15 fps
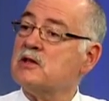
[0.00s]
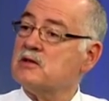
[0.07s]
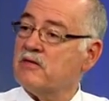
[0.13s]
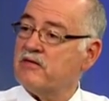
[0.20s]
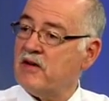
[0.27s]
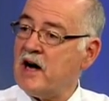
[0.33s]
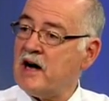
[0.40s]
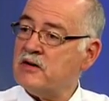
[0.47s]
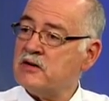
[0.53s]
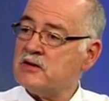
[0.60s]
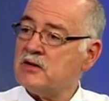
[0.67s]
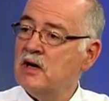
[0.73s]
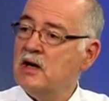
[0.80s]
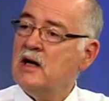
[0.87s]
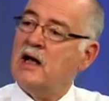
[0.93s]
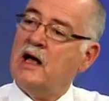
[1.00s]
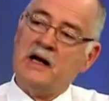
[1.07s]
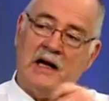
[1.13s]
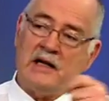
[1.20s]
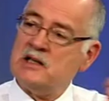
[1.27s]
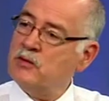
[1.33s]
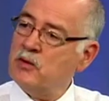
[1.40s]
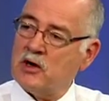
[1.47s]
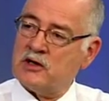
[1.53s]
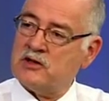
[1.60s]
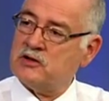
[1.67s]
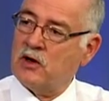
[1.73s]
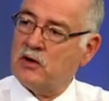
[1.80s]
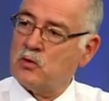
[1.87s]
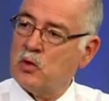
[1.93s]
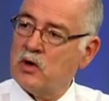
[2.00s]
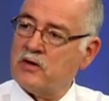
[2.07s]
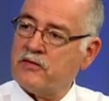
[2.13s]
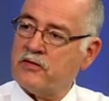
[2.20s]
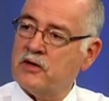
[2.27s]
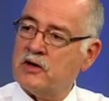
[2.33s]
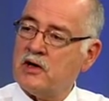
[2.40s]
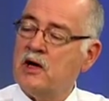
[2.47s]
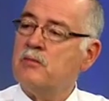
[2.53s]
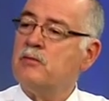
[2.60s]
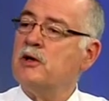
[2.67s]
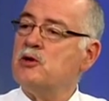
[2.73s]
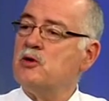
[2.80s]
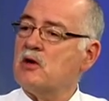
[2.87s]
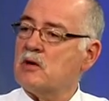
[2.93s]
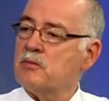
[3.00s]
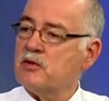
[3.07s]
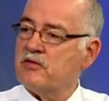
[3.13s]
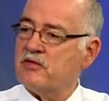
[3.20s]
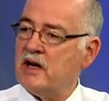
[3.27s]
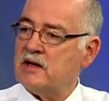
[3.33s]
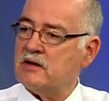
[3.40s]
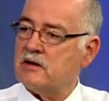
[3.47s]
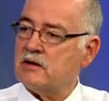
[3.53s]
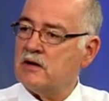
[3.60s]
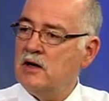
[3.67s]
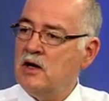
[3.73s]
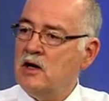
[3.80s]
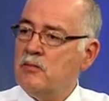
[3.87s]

It's a virus, and antibiotics don't work for it, but you can prevent it.